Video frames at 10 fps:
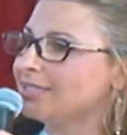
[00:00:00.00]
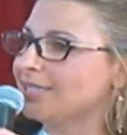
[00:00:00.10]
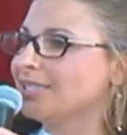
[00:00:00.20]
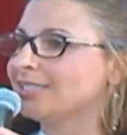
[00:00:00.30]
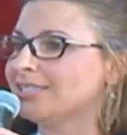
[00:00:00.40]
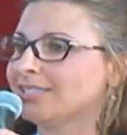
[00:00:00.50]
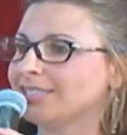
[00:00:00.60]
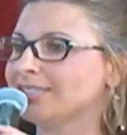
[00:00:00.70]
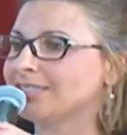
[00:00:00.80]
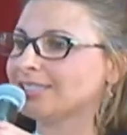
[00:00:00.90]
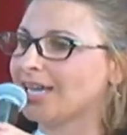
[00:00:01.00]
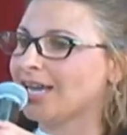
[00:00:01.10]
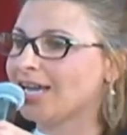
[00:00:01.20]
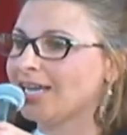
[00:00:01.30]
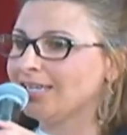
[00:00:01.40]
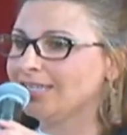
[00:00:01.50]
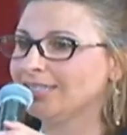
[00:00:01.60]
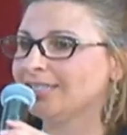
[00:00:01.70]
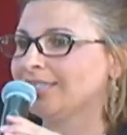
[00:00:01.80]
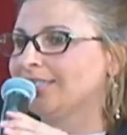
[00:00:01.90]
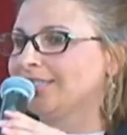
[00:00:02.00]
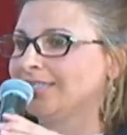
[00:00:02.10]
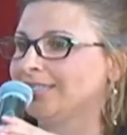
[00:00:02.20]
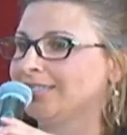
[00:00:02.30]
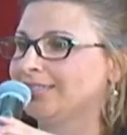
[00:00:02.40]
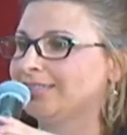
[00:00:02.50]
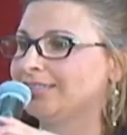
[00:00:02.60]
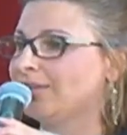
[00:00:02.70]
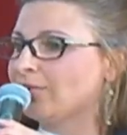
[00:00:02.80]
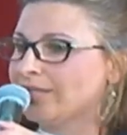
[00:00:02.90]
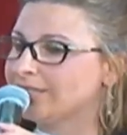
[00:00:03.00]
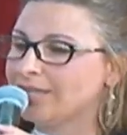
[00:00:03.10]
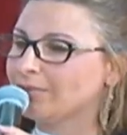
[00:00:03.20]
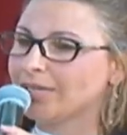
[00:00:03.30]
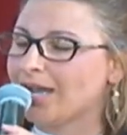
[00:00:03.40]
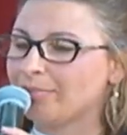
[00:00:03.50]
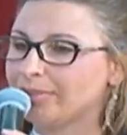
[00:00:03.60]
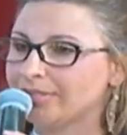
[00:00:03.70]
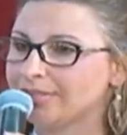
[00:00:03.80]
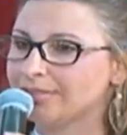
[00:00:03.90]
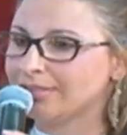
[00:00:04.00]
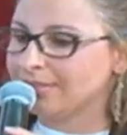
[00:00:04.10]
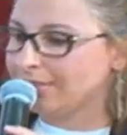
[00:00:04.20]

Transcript: stand still in the sky? No, that's not what happens.